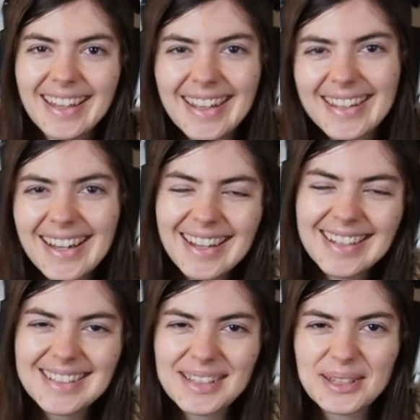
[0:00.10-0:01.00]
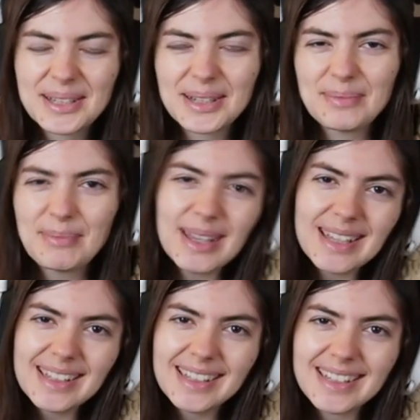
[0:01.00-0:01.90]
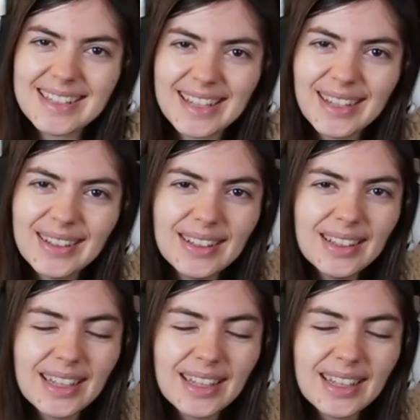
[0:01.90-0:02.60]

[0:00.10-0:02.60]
Hey guys, it's me, Xelle,